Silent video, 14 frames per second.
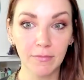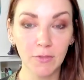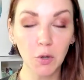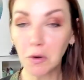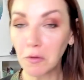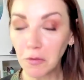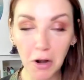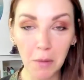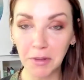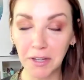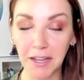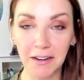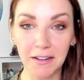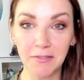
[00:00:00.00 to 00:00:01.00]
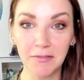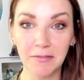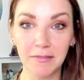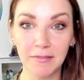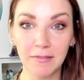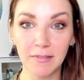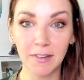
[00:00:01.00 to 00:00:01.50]
Don't overcomplicate it.
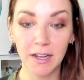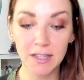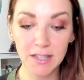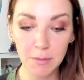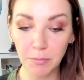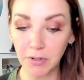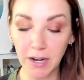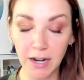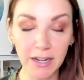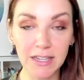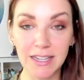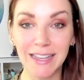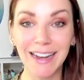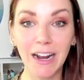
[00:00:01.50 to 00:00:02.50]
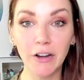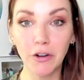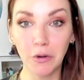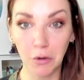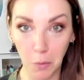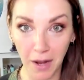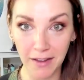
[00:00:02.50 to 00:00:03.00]
It's simple, not easy. Get out of
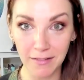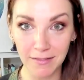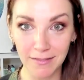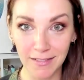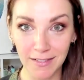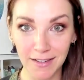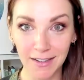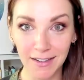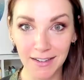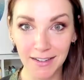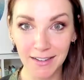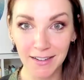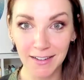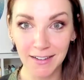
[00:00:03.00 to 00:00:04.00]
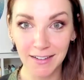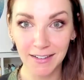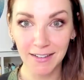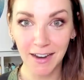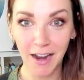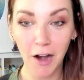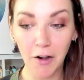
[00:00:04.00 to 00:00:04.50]
your own way.
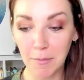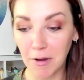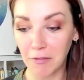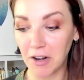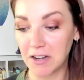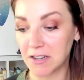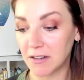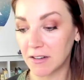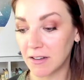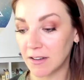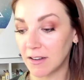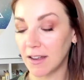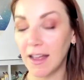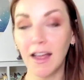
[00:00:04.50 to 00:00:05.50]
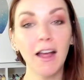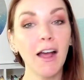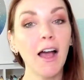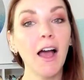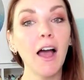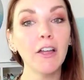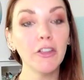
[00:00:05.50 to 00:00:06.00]
All right, my friend.
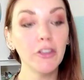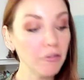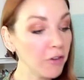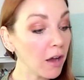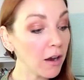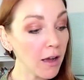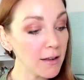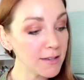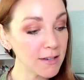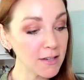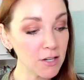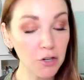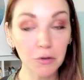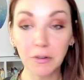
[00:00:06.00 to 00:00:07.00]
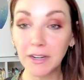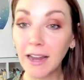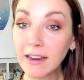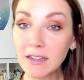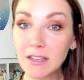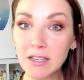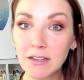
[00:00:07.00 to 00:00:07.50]
You've got content to
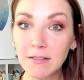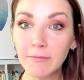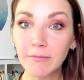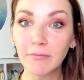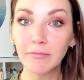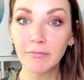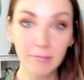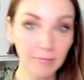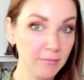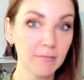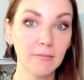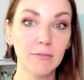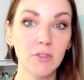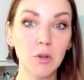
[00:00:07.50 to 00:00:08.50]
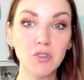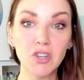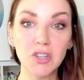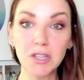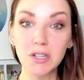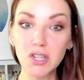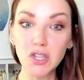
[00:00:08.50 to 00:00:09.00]
create. Don't
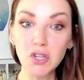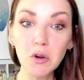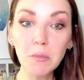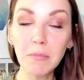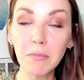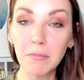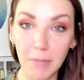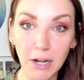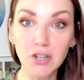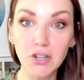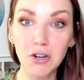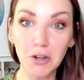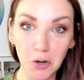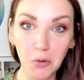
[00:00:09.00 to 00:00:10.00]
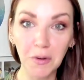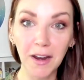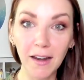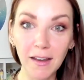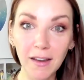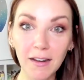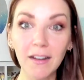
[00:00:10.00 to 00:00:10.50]
just consume, make sure you're
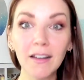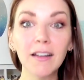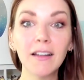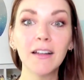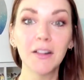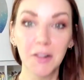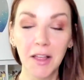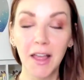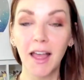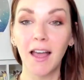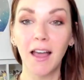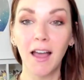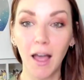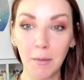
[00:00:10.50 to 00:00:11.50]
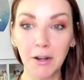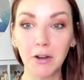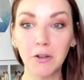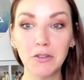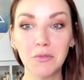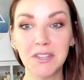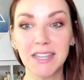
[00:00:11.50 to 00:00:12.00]
creating. I'm going to go
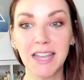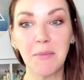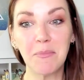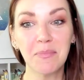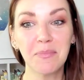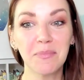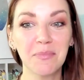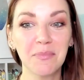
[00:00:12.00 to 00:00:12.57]
do the same.